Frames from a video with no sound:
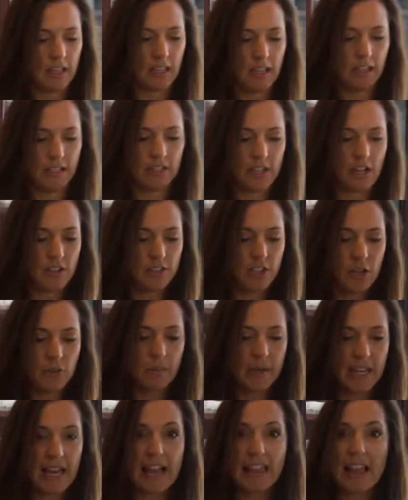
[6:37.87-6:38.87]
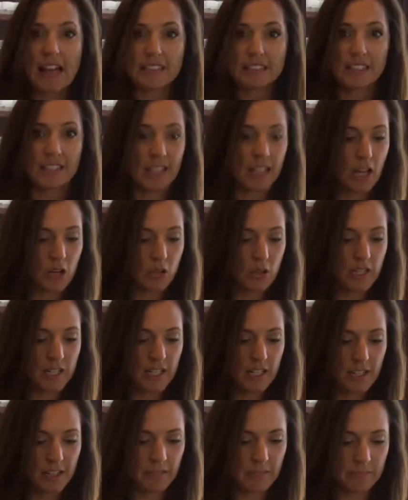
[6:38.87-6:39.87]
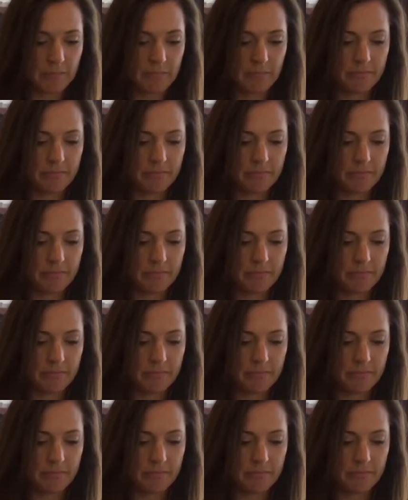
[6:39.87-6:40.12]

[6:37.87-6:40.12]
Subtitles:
And y'all know me, I like to load it up.